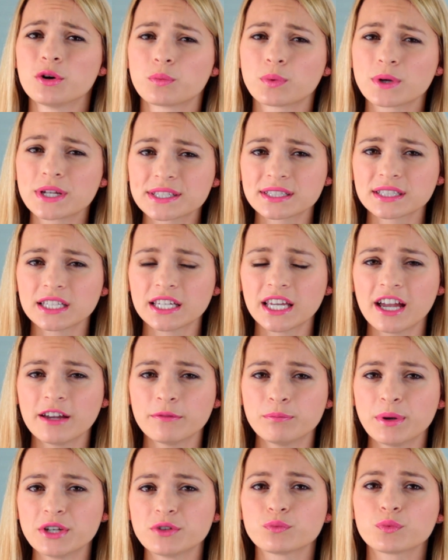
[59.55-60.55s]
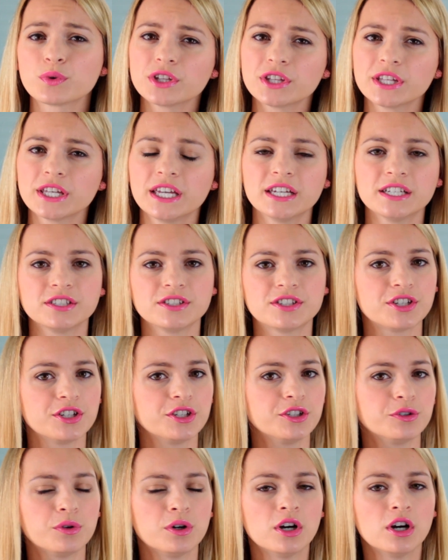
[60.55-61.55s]
recently I've been really
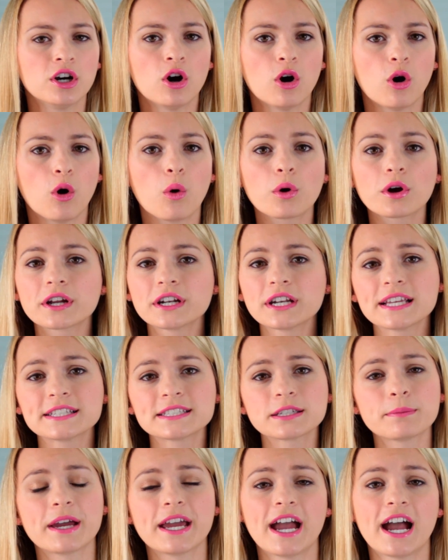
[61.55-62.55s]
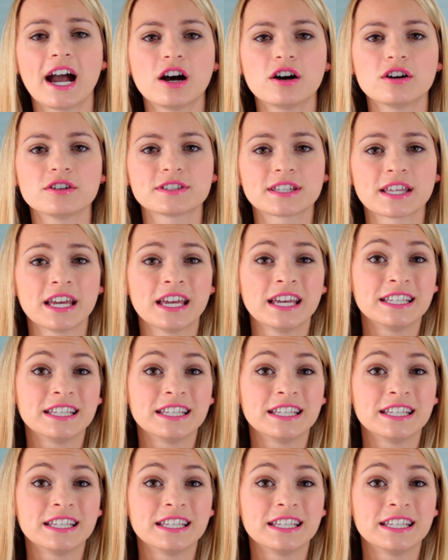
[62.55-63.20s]
into organizing my house,